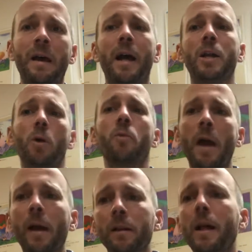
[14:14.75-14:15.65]
I know we're
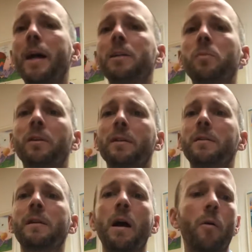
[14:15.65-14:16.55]
not in class, but this
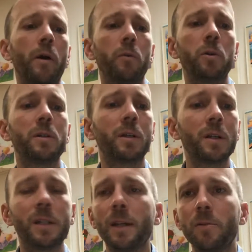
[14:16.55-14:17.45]
is how I would
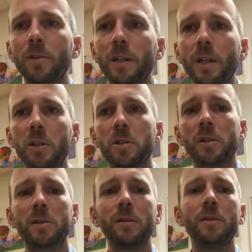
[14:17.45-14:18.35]
continue to teach
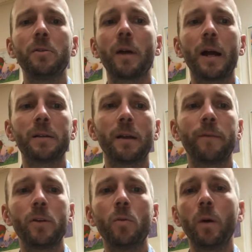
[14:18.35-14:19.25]
this to you guys if
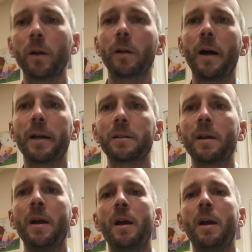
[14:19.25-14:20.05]
you were in class.